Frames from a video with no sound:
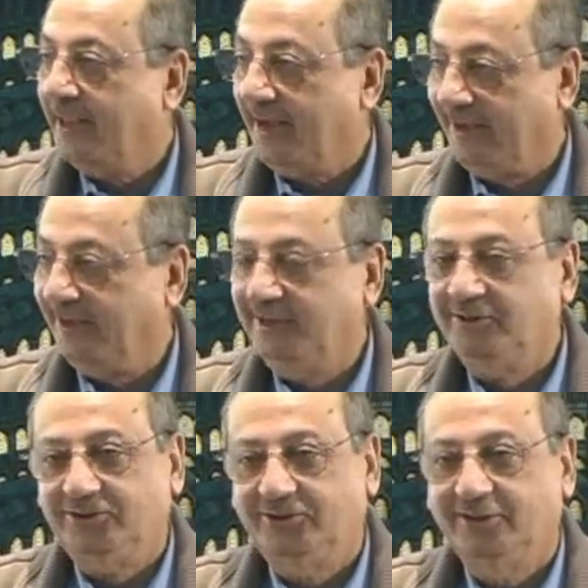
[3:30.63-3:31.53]

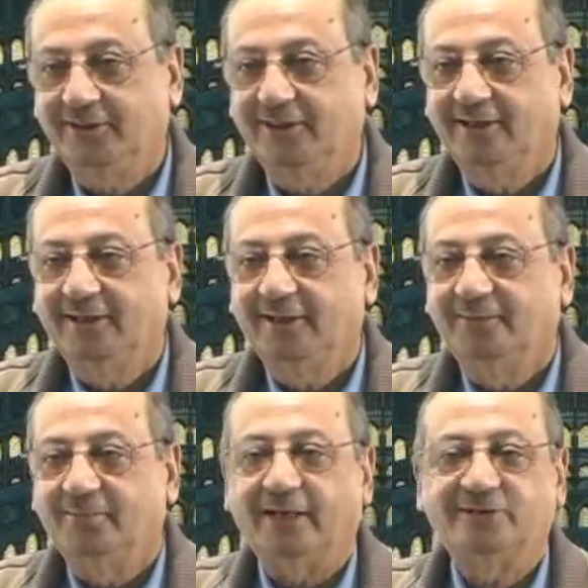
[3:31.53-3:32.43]
English
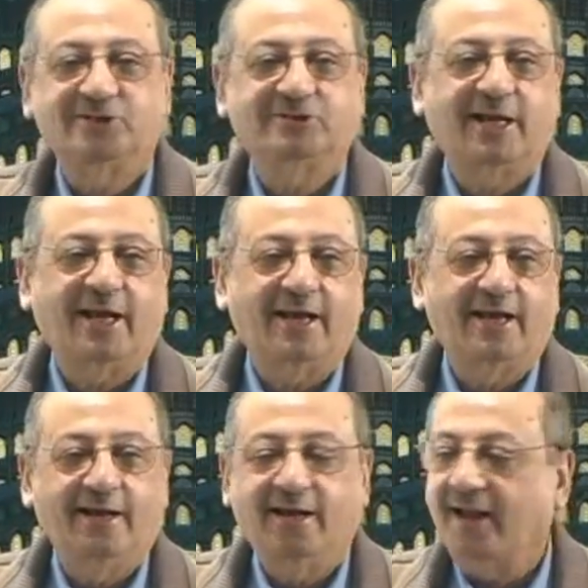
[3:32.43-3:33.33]
by just
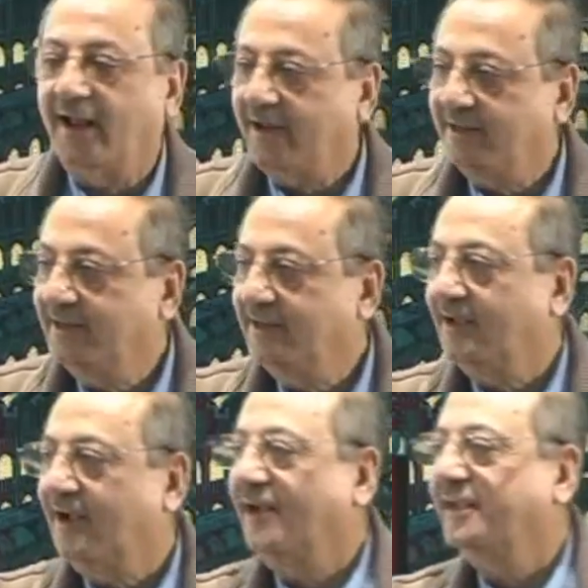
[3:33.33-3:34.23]
adding
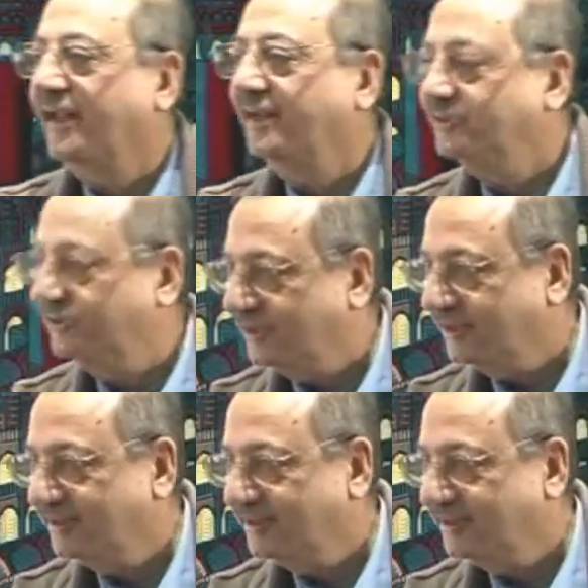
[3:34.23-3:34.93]
ing.